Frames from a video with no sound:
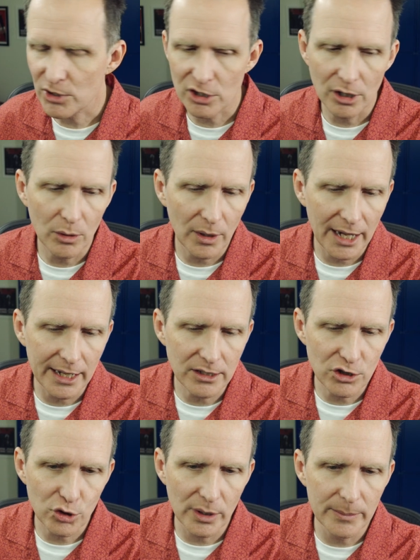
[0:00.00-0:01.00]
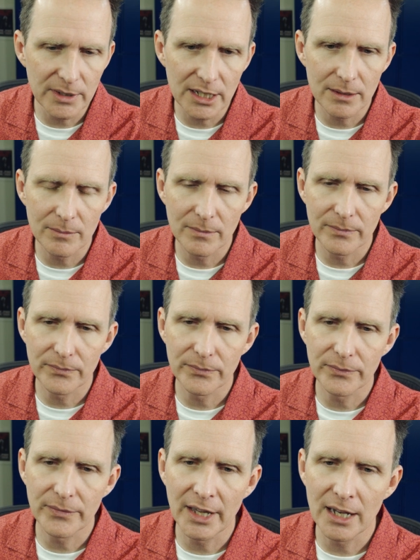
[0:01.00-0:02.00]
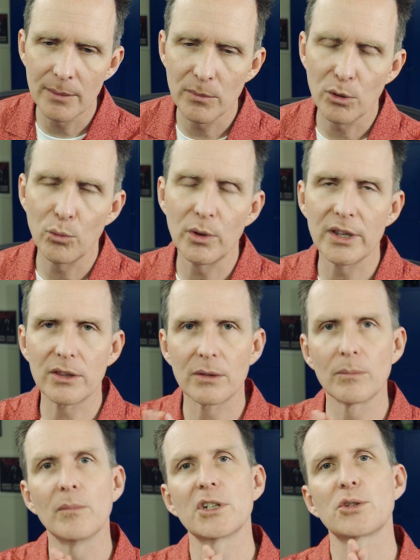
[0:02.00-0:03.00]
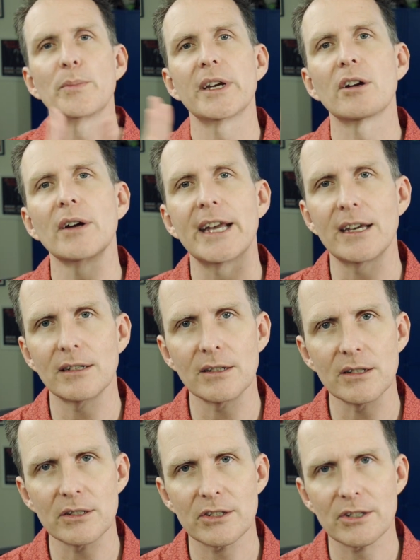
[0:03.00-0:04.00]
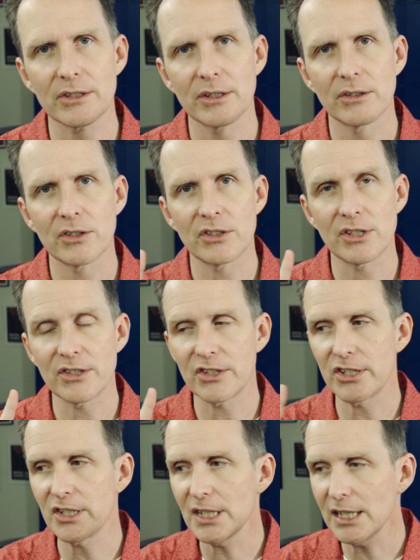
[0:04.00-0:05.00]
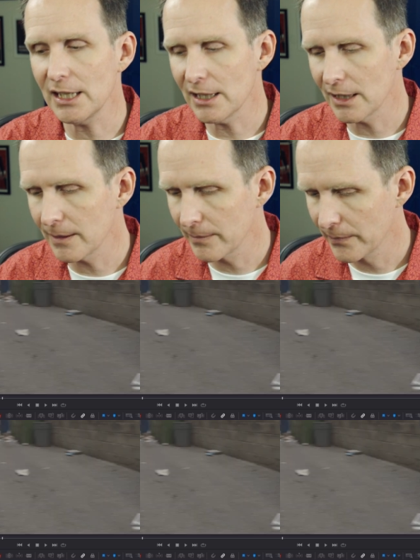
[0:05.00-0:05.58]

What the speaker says: So I trimmed it with much bigger handles to see,